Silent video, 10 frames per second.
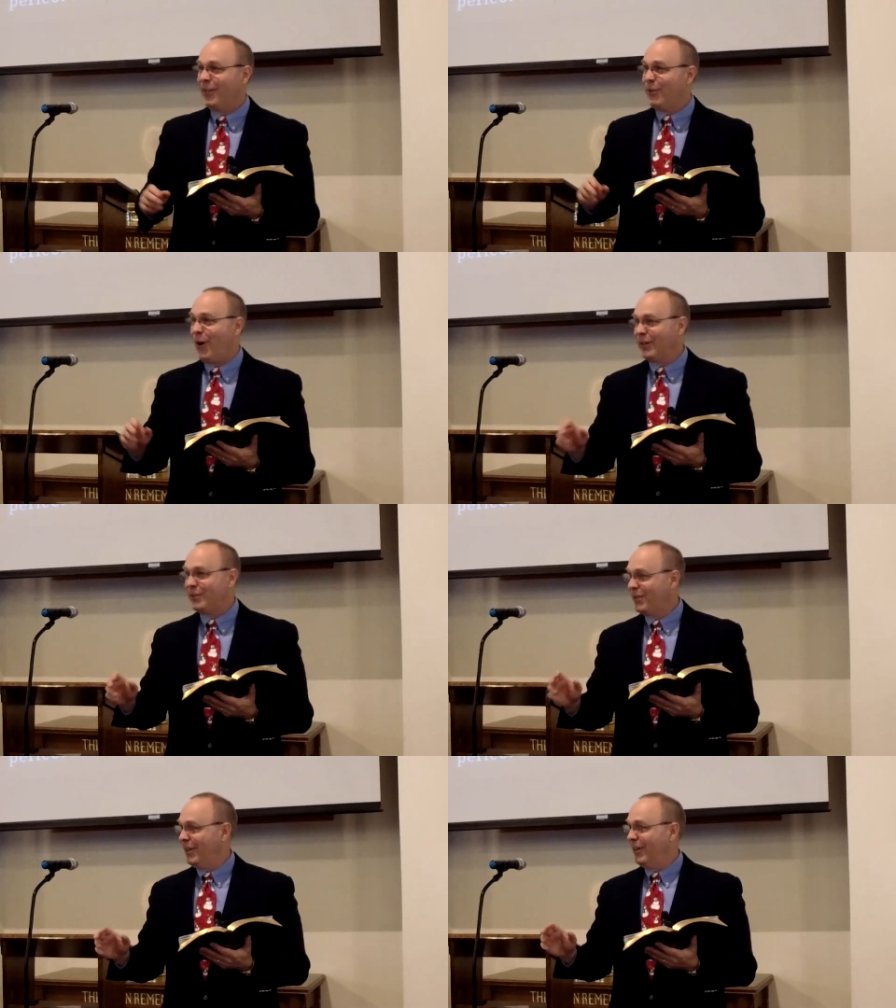
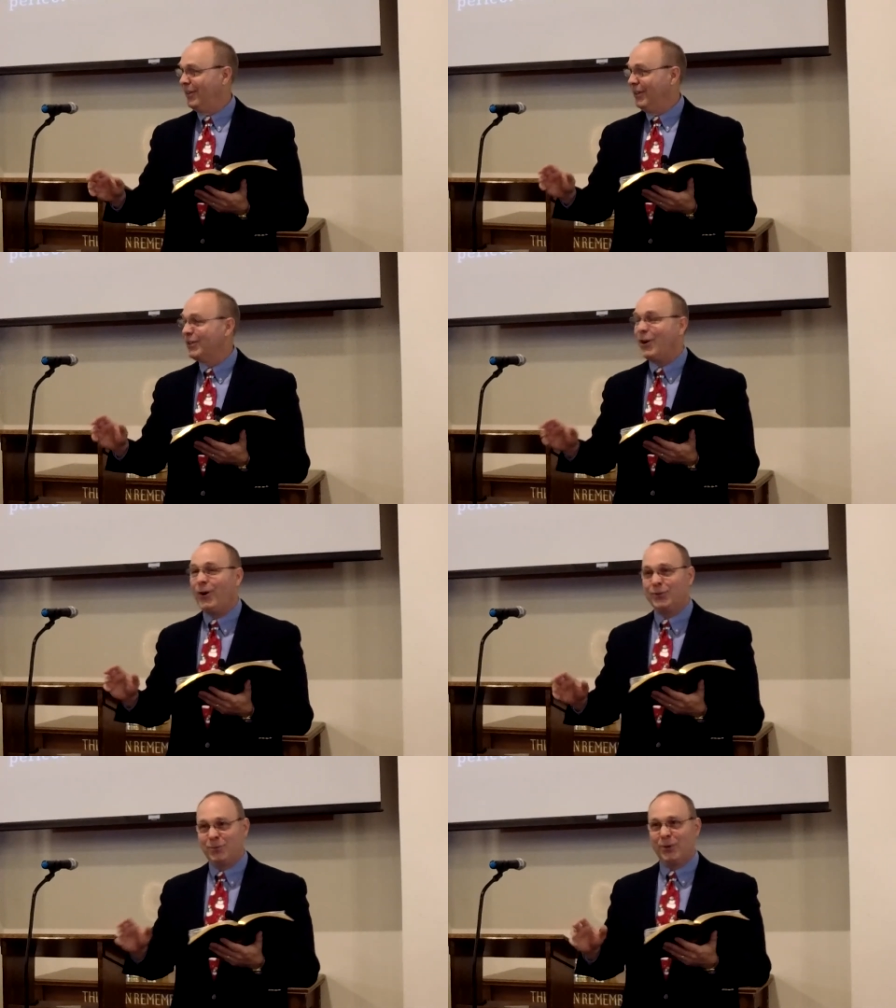thoughts there in the
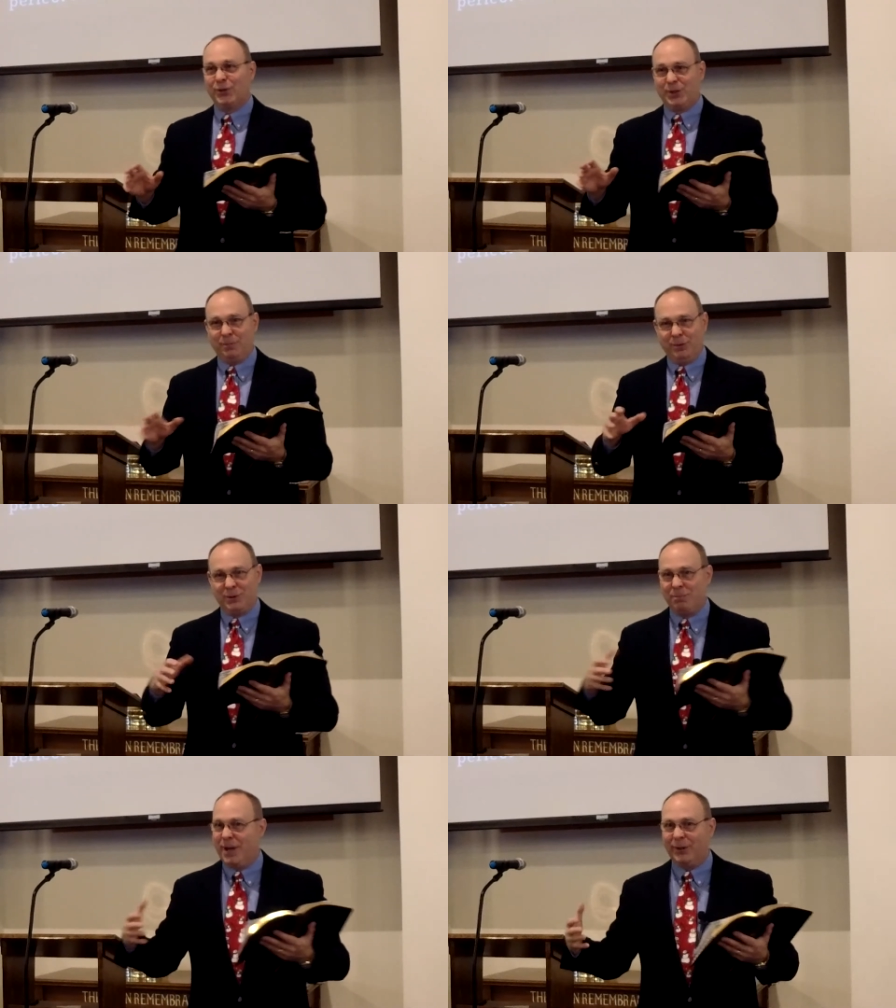call to worship,
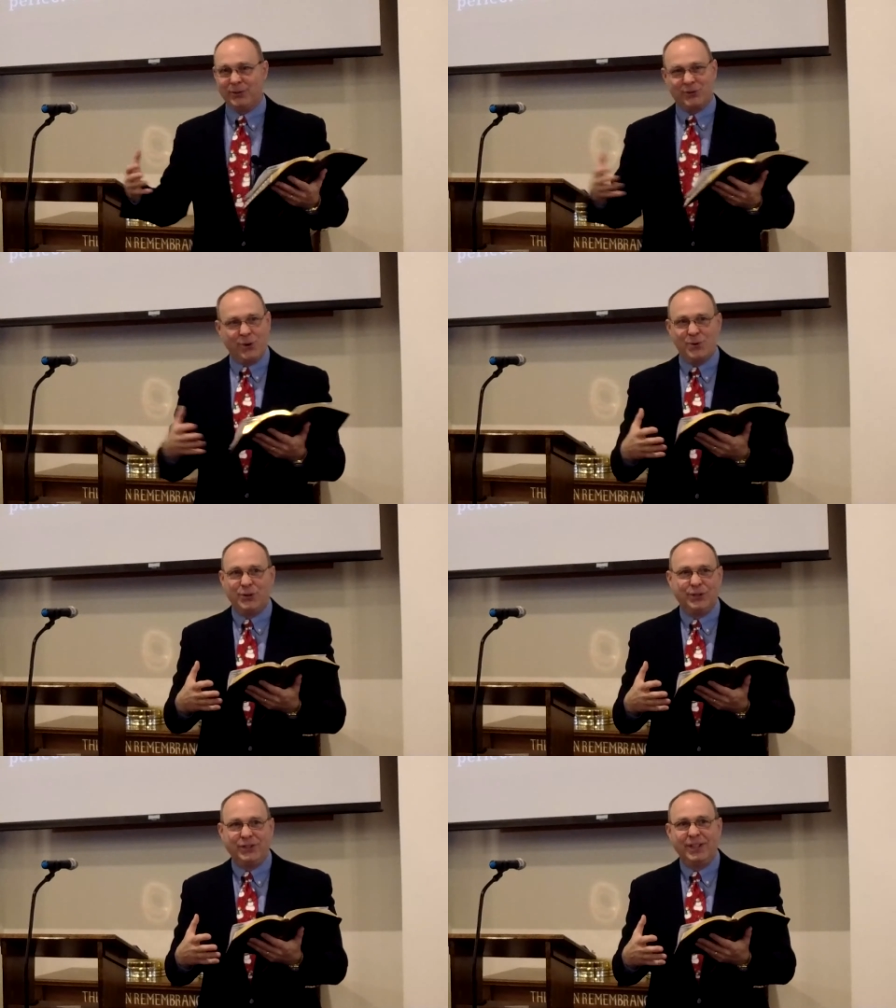which melds so
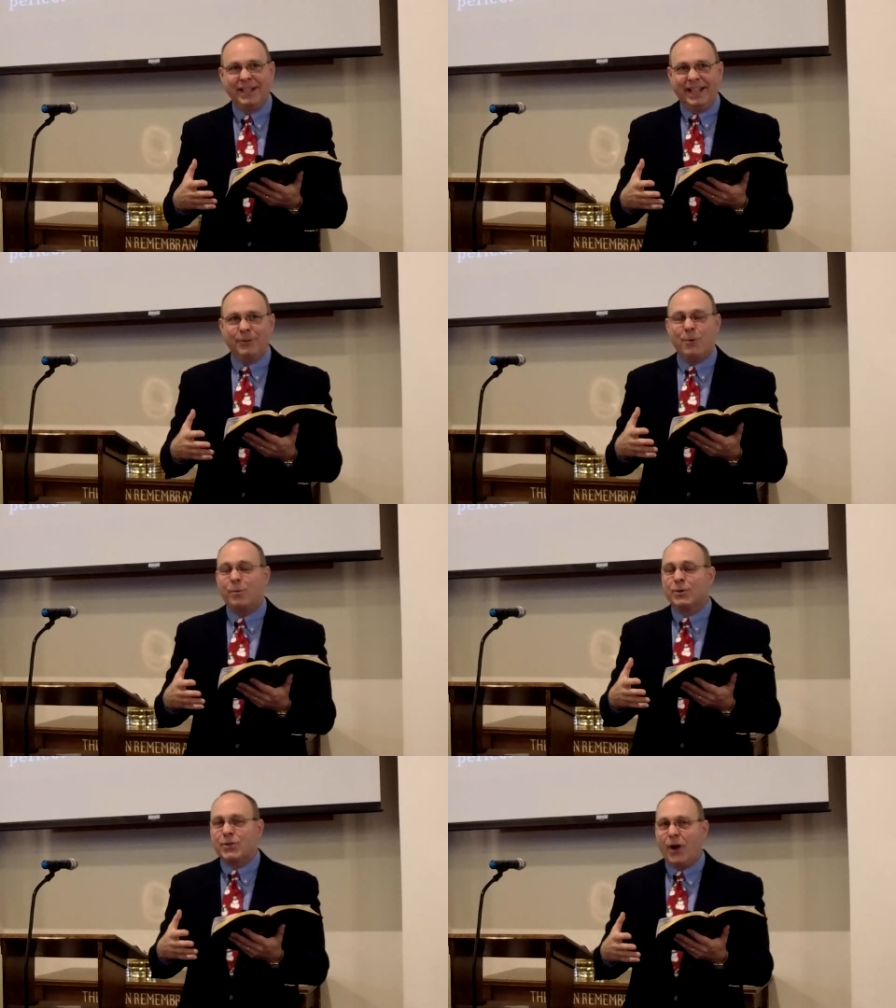good in
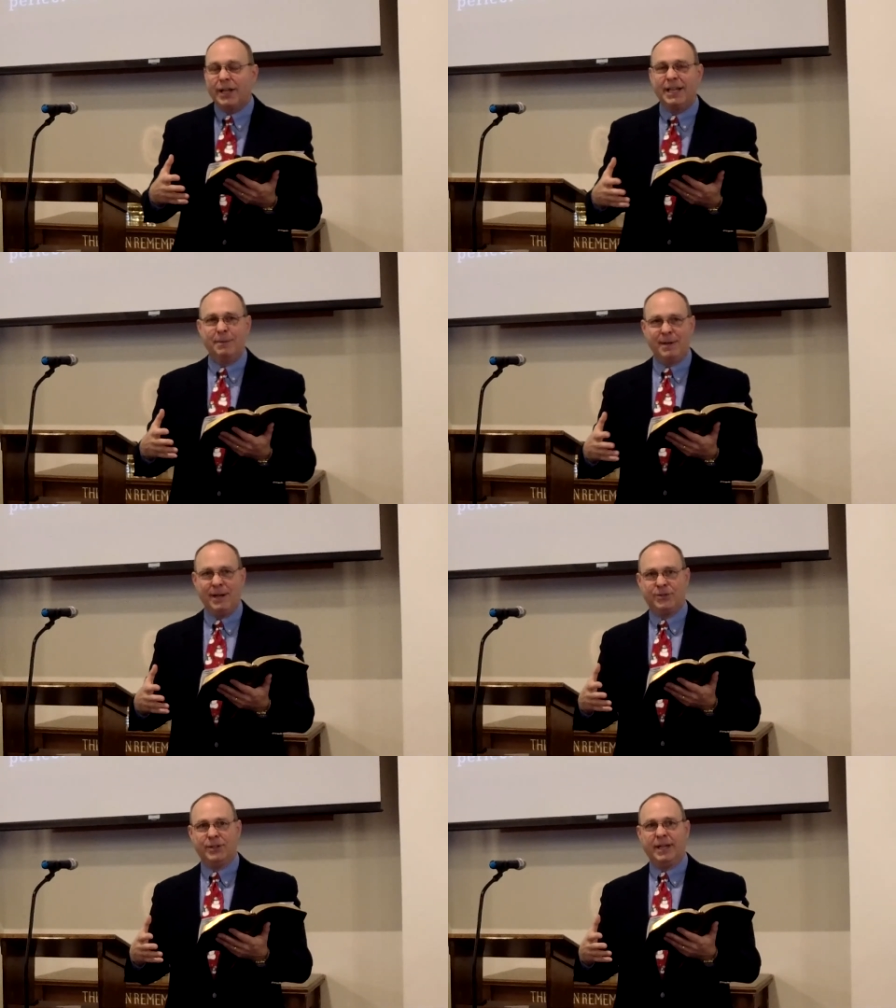what we're talking
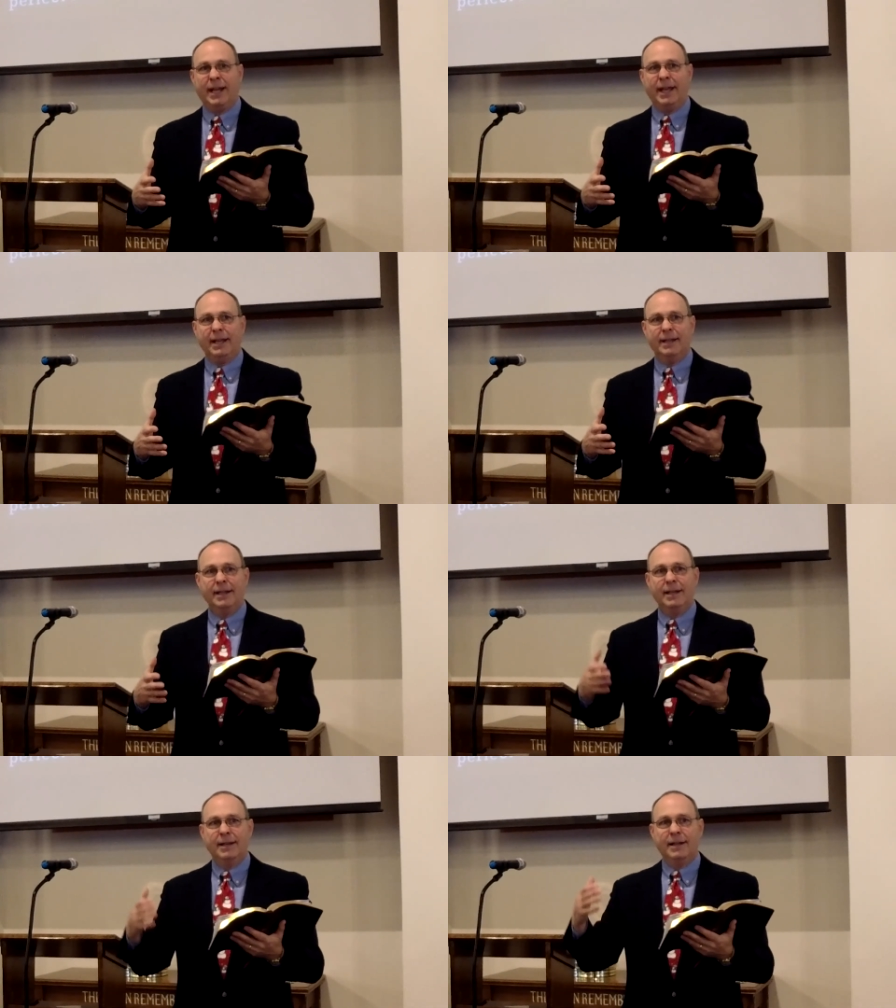about today.
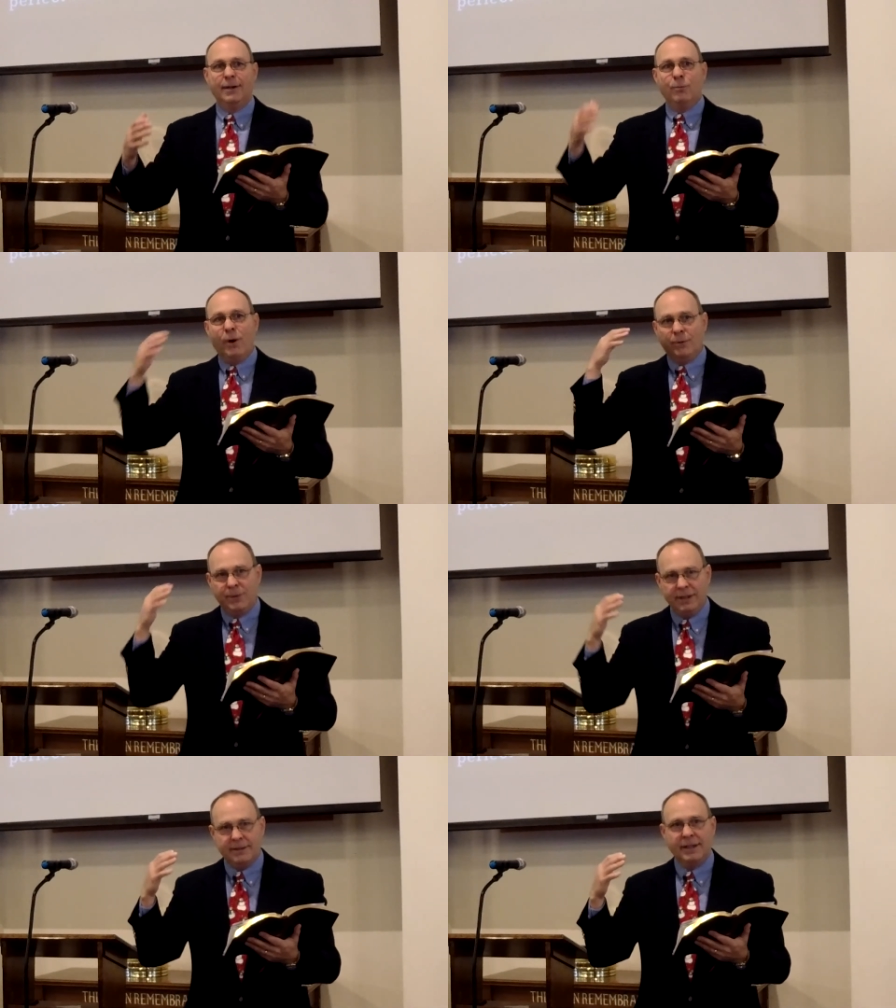What
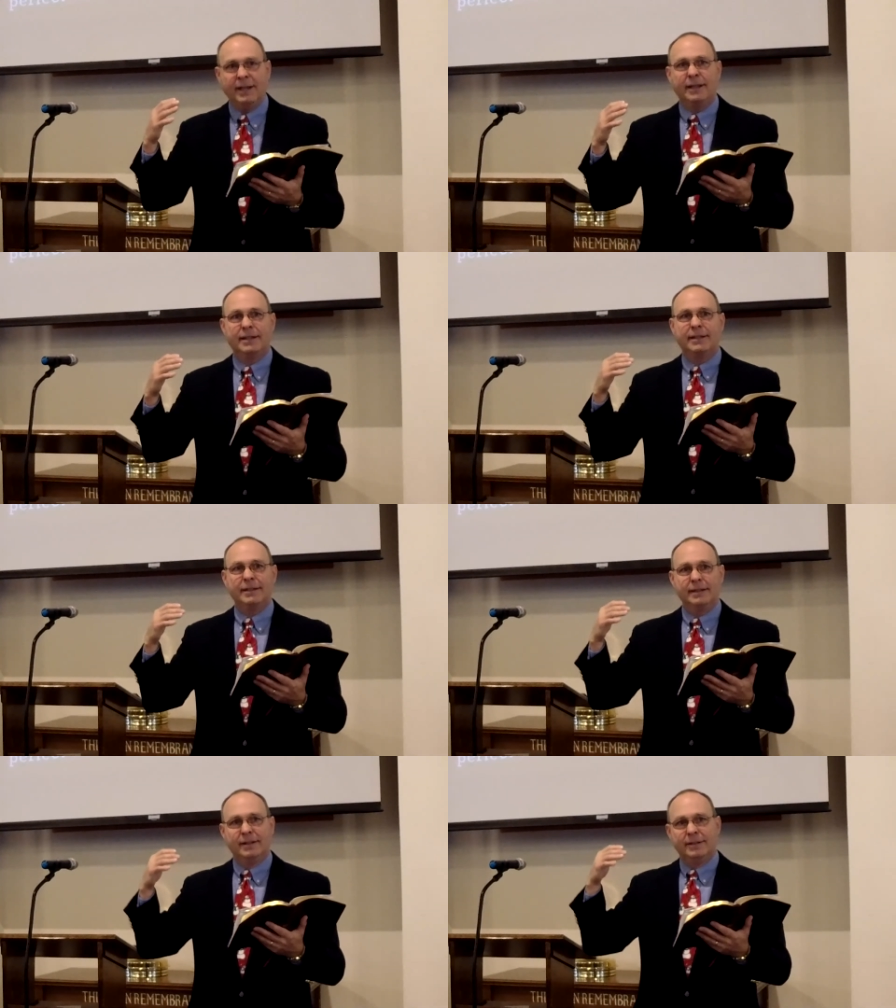we think
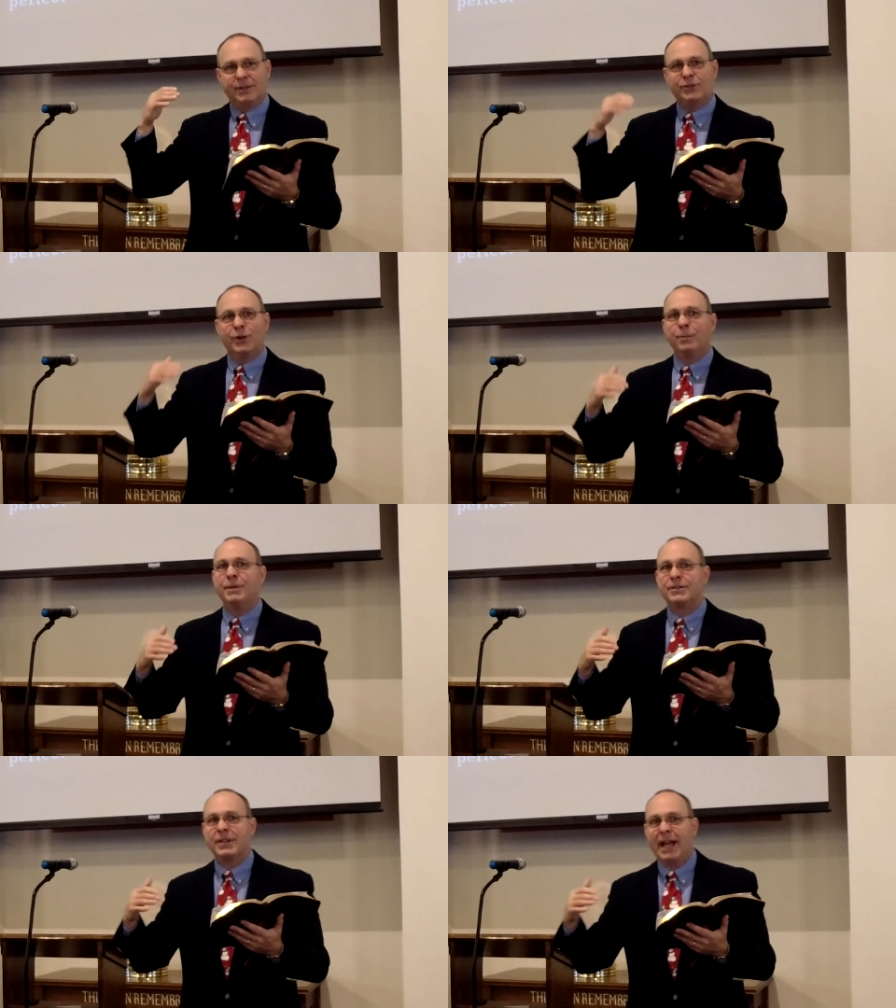
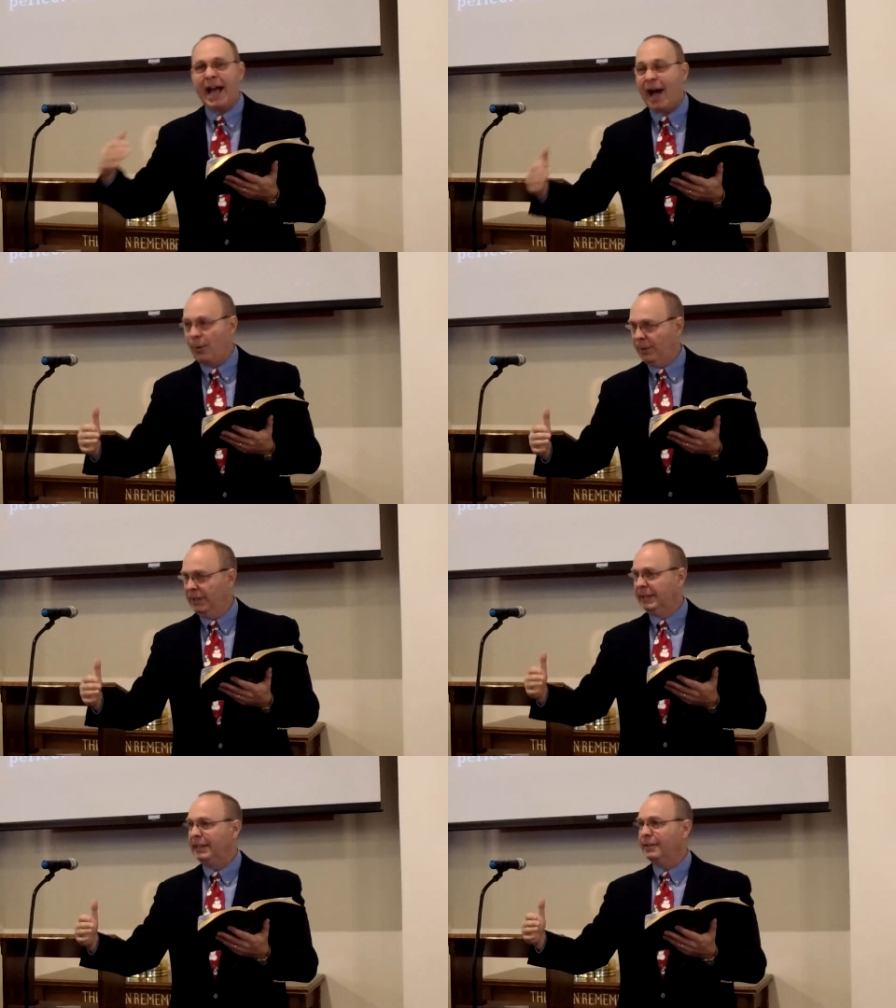determines how we
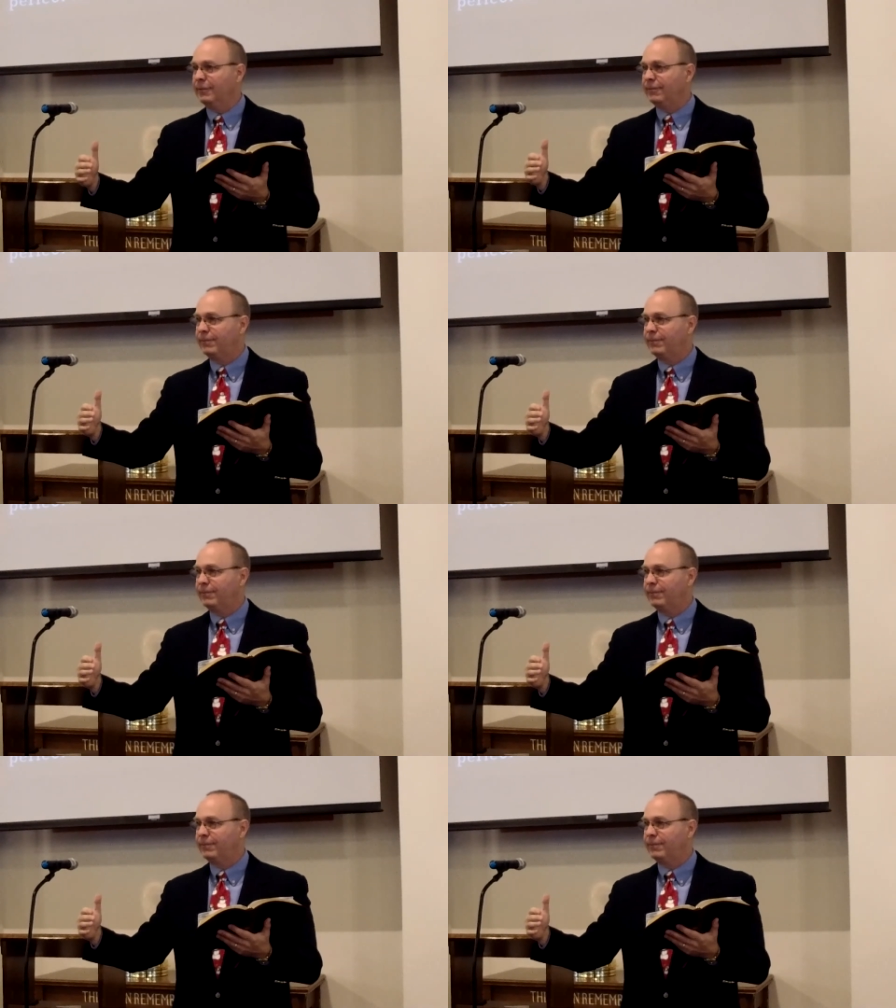live.